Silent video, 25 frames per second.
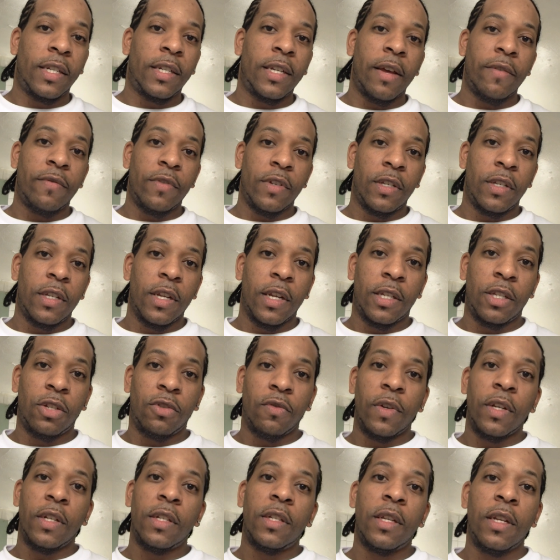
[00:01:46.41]

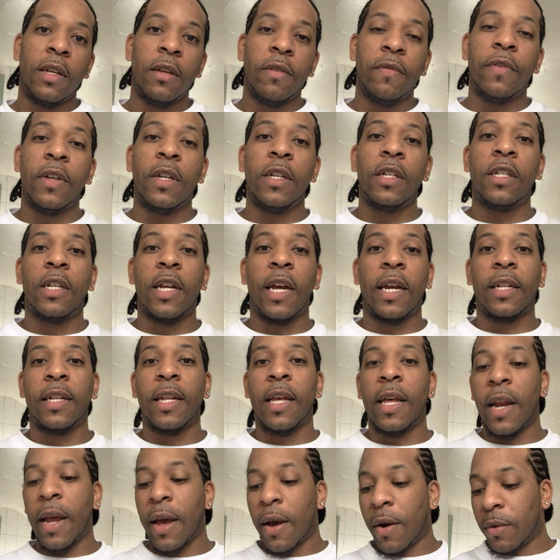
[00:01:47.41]
763 TV, check
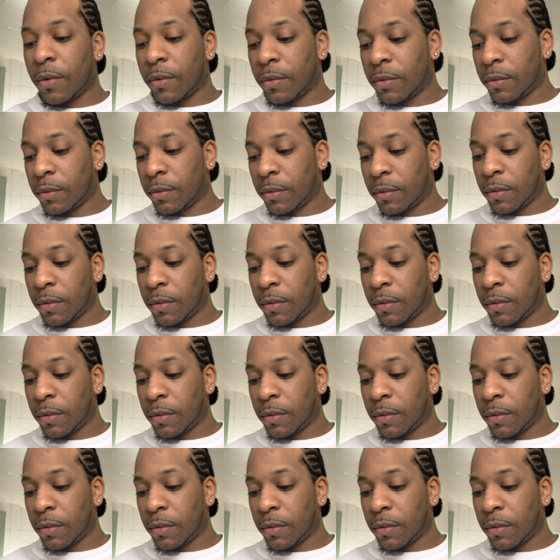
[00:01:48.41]
that out.